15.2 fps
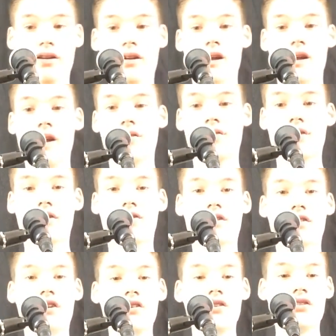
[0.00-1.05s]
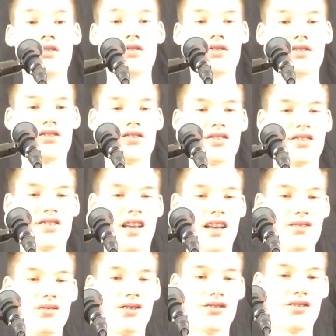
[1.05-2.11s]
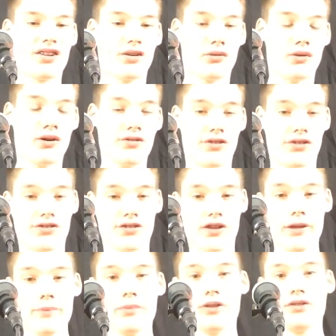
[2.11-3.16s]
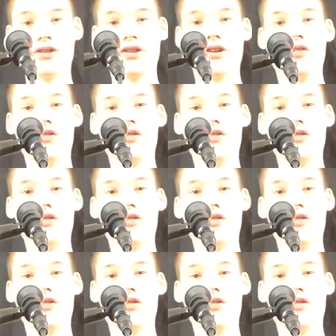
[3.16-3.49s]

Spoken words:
It's a nice, I don't want to say it works the same, but it's a nice